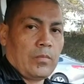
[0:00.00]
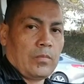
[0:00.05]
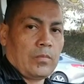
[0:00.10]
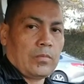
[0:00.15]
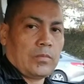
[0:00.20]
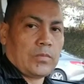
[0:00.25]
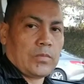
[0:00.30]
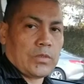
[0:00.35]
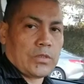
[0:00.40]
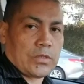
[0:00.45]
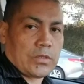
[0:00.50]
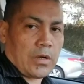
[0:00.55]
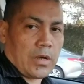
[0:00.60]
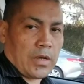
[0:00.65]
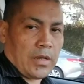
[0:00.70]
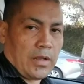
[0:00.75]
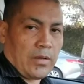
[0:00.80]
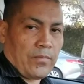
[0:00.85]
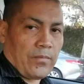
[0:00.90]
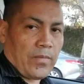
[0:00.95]
starting
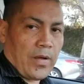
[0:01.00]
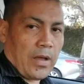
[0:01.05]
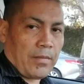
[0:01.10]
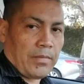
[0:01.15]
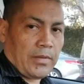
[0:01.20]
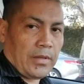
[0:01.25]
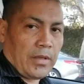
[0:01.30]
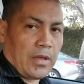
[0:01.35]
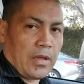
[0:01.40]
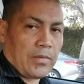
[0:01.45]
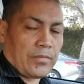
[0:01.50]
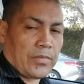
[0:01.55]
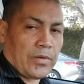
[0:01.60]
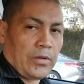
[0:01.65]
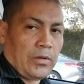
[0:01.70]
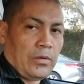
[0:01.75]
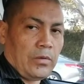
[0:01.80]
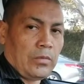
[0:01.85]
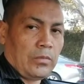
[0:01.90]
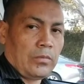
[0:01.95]
at 5 in the
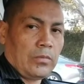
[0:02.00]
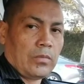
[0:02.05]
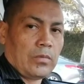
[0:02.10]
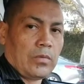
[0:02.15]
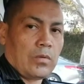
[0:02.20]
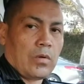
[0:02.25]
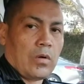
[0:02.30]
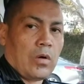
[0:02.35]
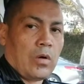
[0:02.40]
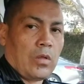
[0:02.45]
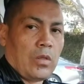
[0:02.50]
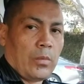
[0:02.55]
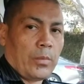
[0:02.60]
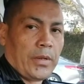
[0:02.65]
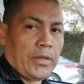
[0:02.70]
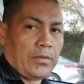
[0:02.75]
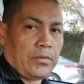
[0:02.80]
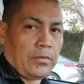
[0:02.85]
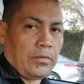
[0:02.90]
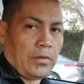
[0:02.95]
afternoon all the way
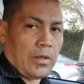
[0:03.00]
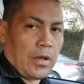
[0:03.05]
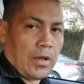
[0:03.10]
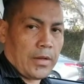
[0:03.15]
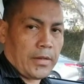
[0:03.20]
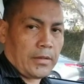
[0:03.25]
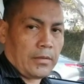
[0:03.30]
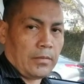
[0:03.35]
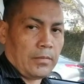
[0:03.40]
to 9.